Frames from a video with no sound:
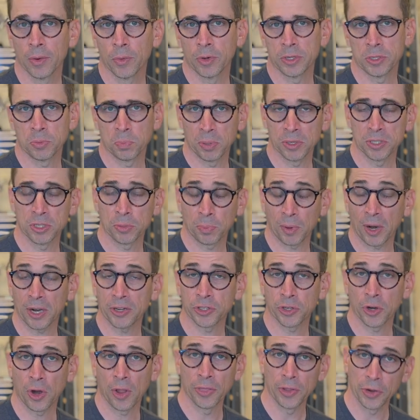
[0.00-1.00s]
which puts
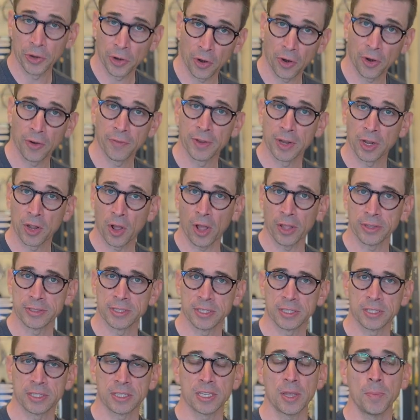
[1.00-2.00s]
pressure on the nerve and
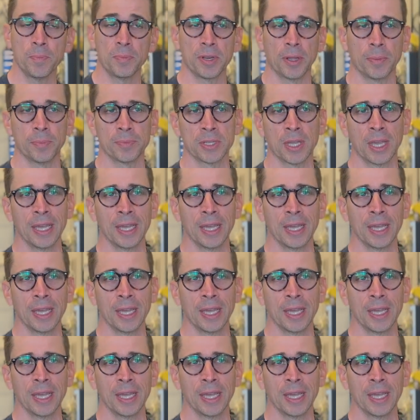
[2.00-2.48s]
causes the symptoms.